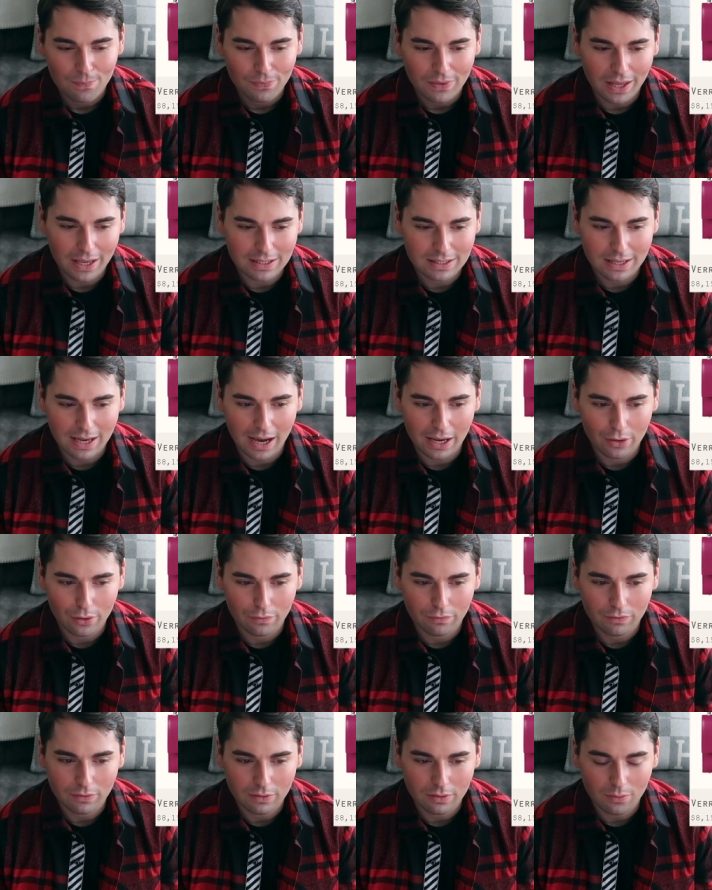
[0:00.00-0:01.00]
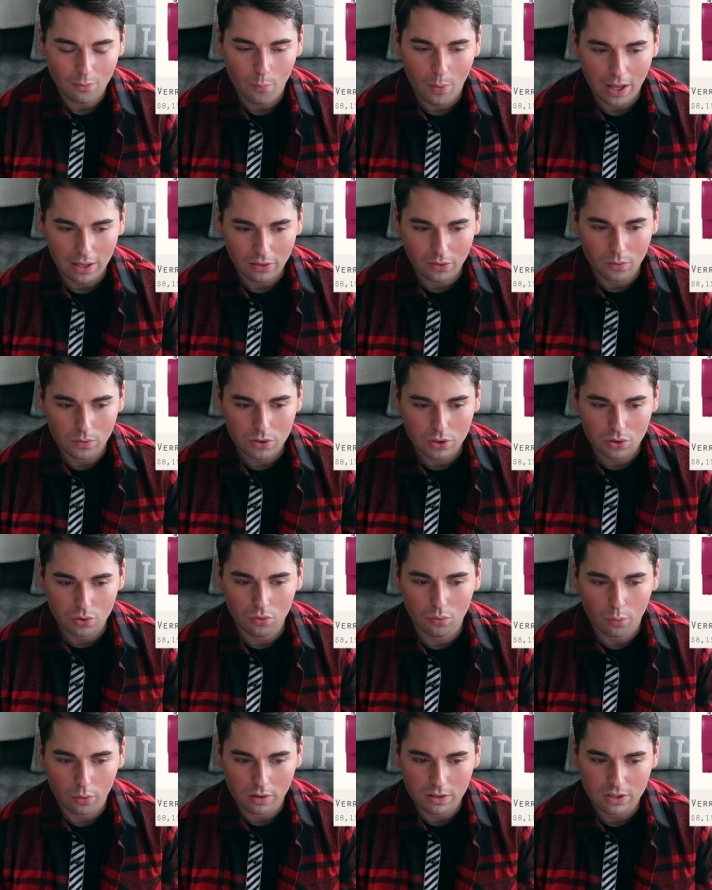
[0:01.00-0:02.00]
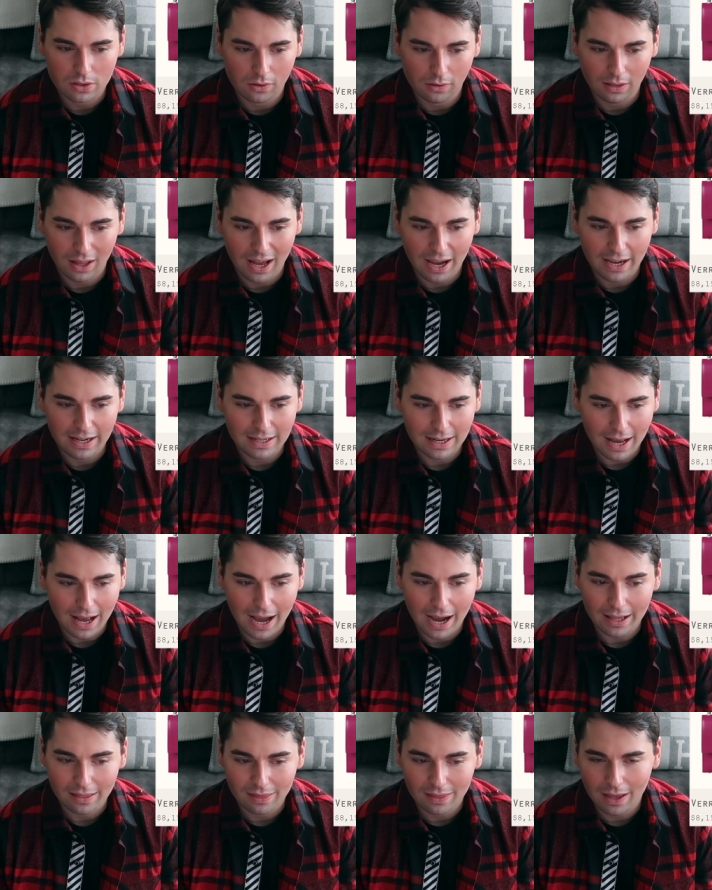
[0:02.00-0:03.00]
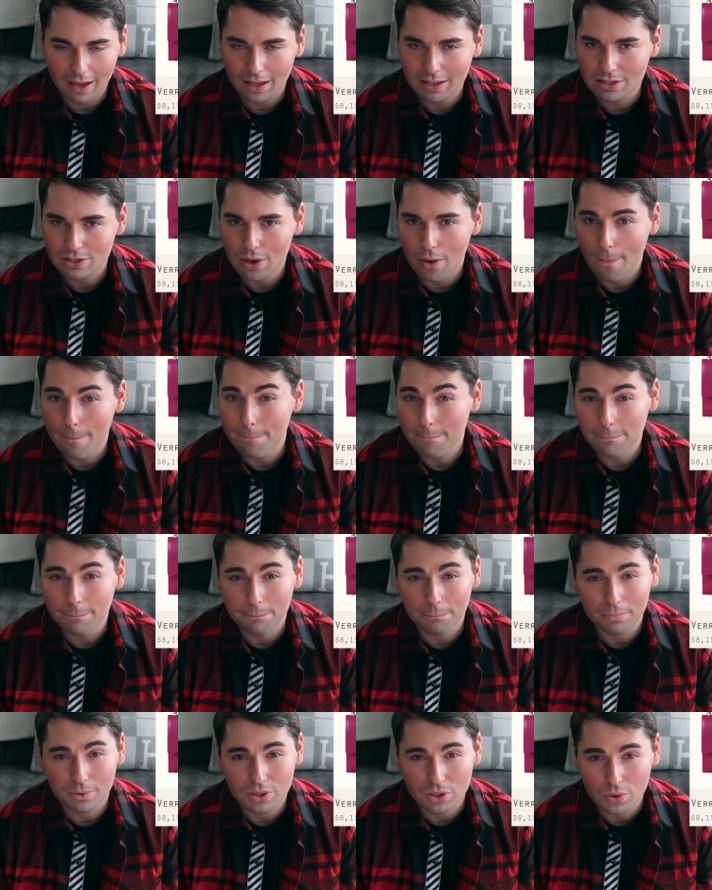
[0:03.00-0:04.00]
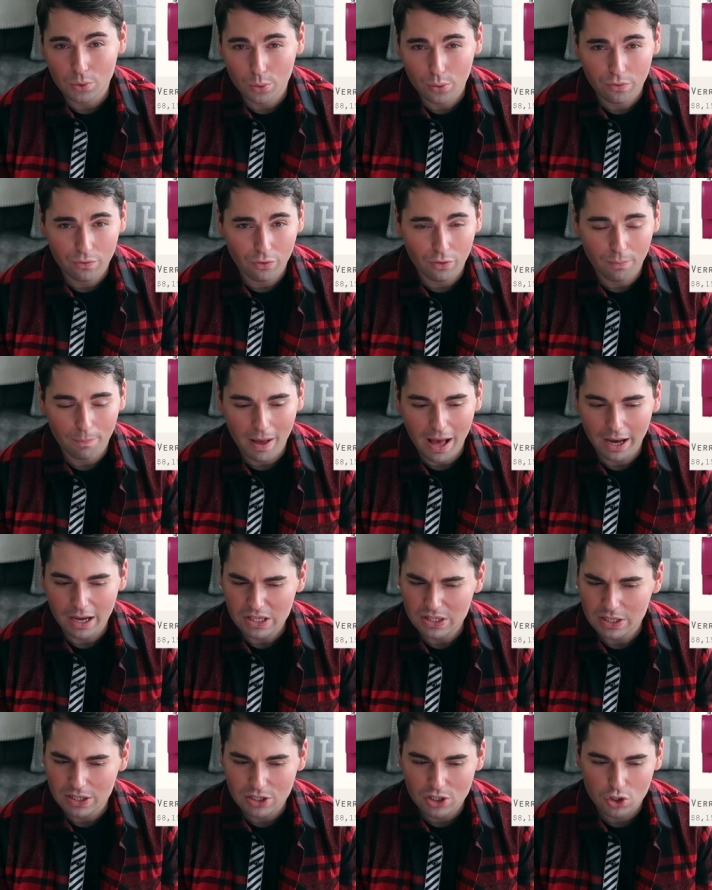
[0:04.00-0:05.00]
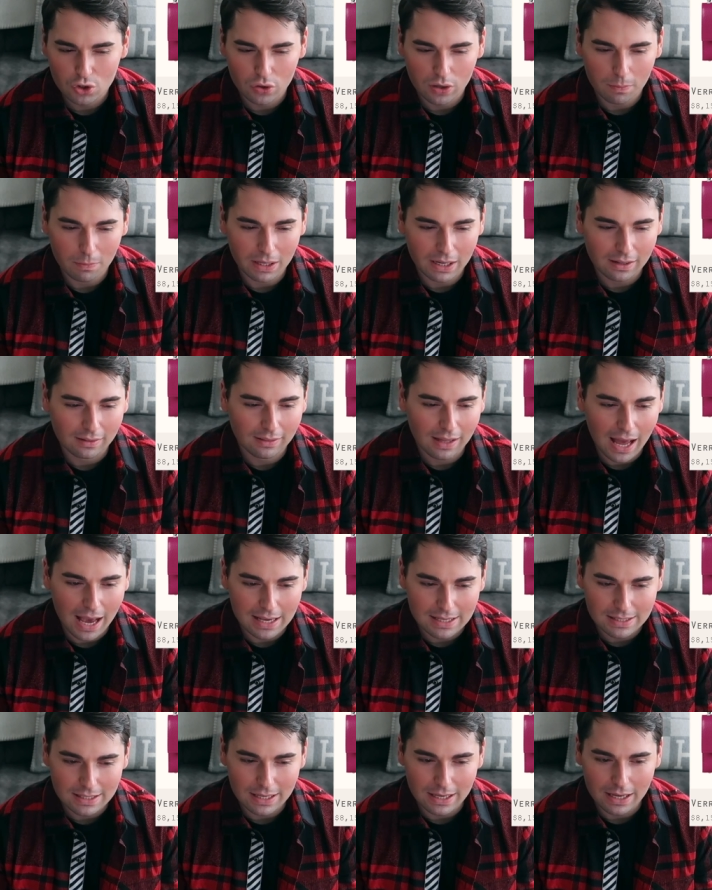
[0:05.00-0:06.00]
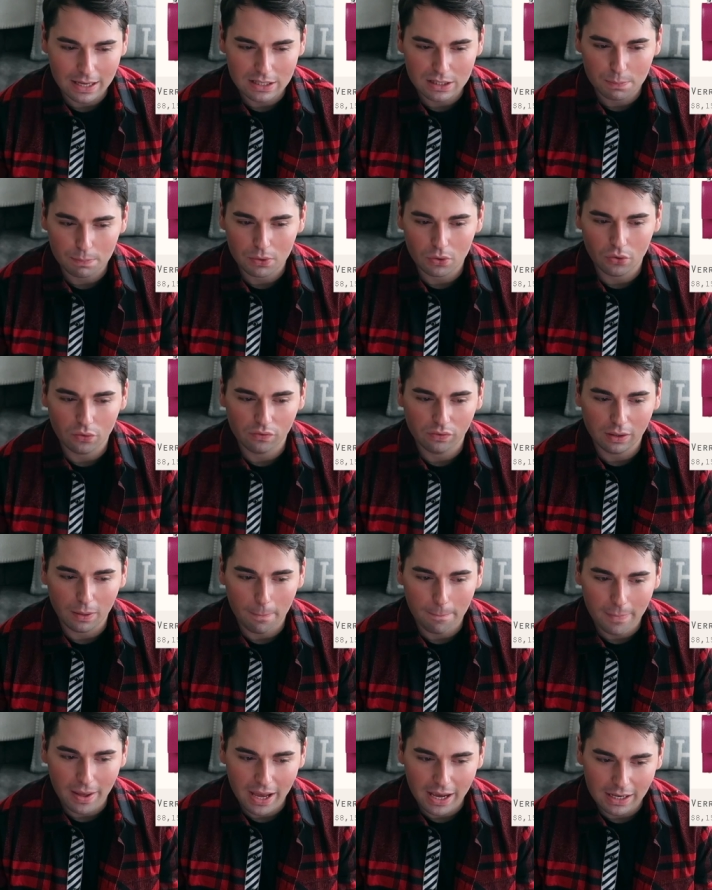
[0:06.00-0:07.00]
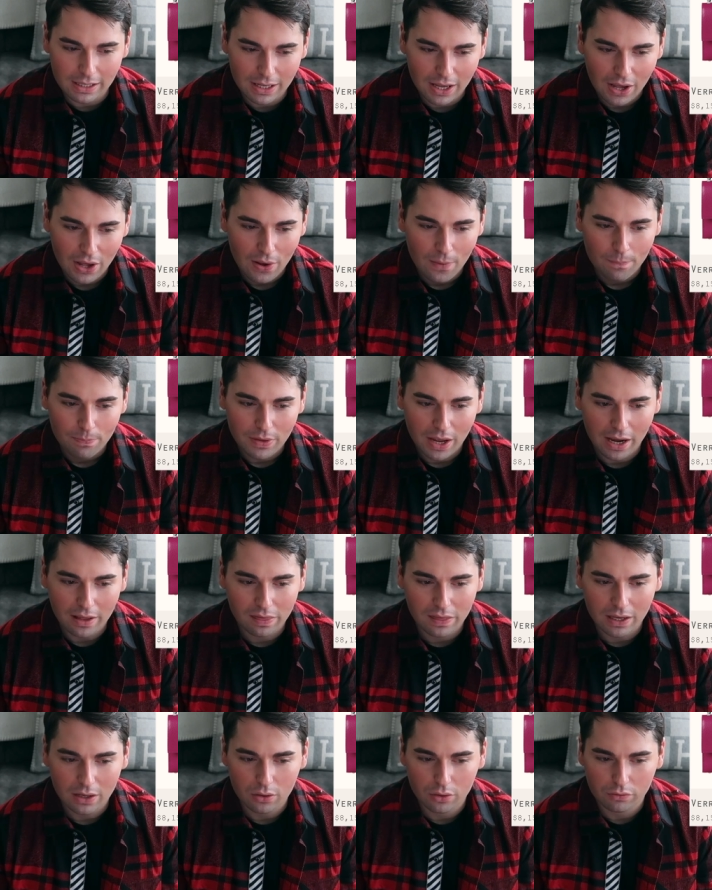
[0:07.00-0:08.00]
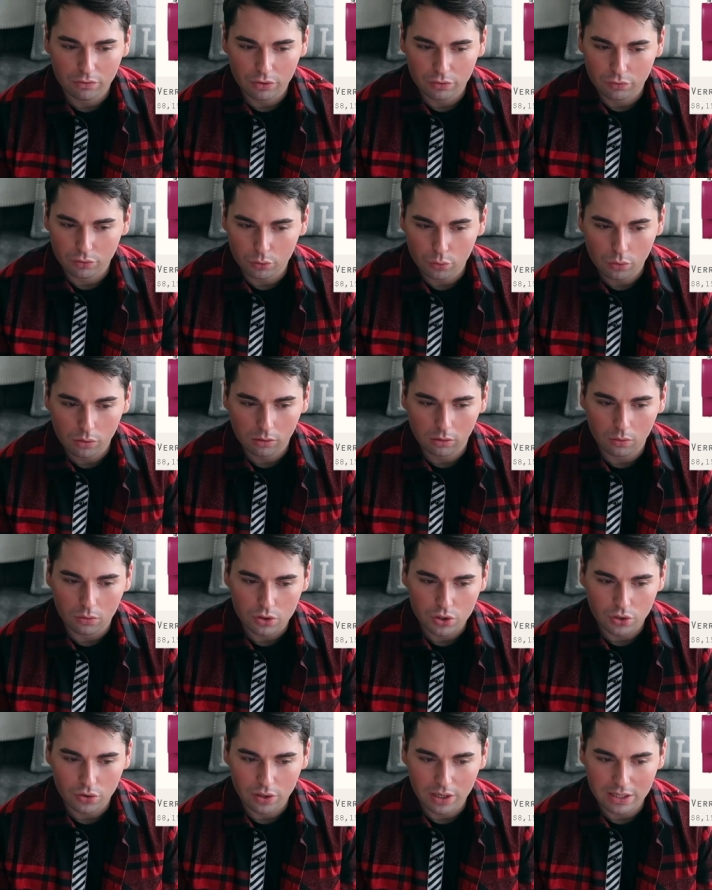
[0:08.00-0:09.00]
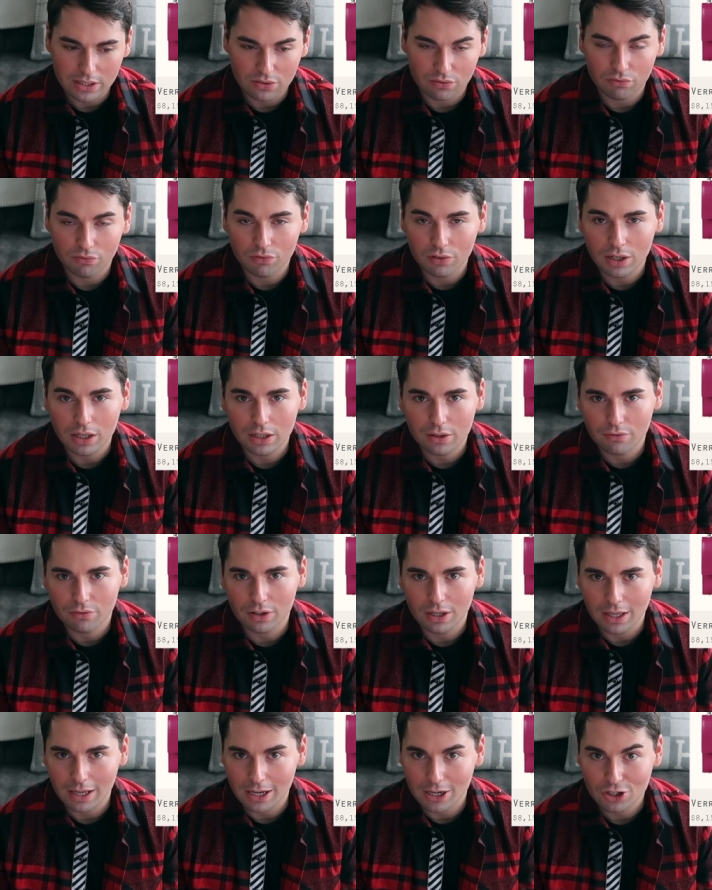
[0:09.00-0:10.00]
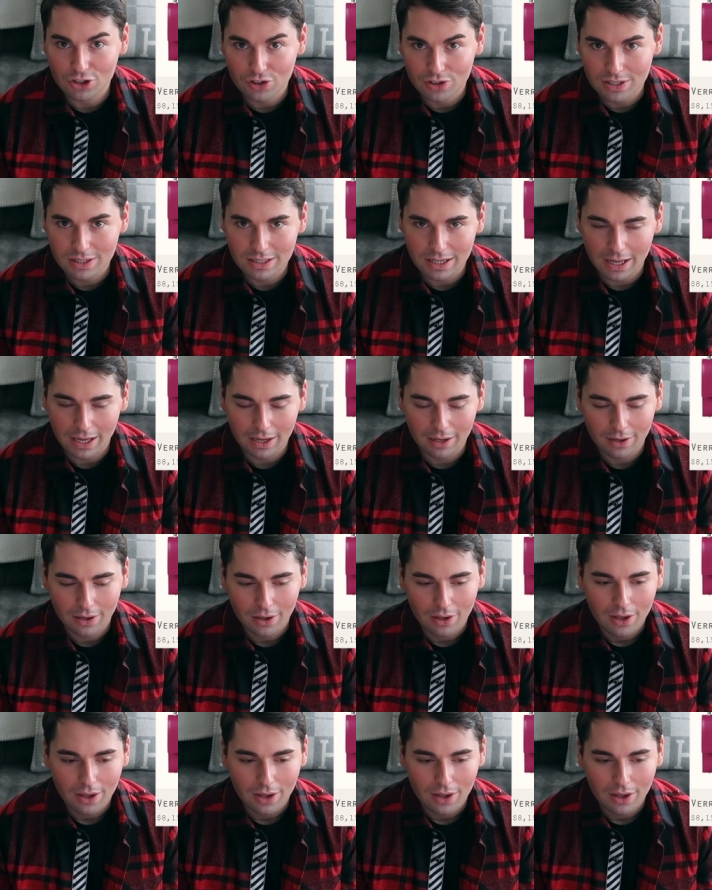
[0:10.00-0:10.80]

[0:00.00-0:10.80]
It's kind of when those two worlds collide. I think it's a beautiful bag. It's extremely classy. It's beautifully made. I think the Verrou closure is really, really interesting.